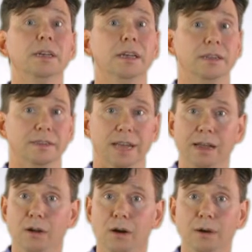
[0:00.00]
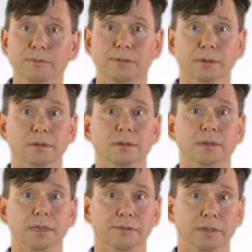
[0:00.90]
It is not harmful
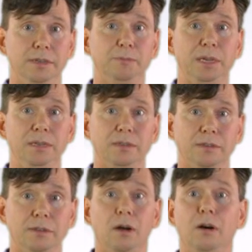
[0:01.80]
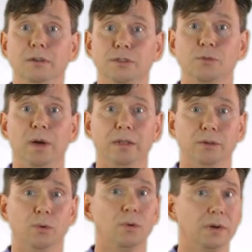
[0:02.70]
if these pieces are
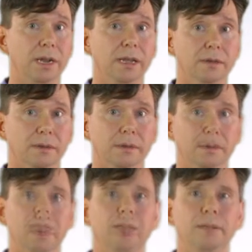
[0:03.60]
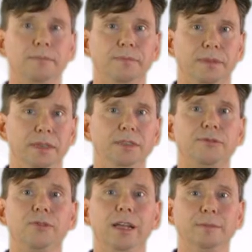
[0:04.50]
swallowed or inhaled. These
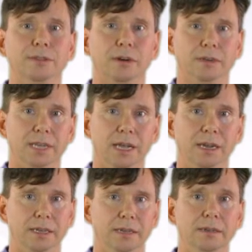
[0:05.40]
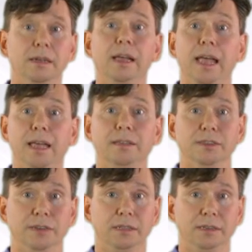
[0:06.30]
fragments are tiny and the
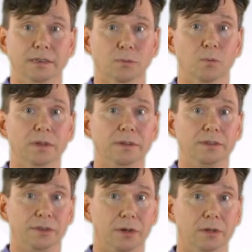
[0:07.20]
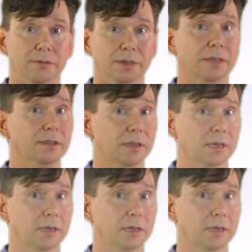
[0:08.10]
gelatin will dissolve in the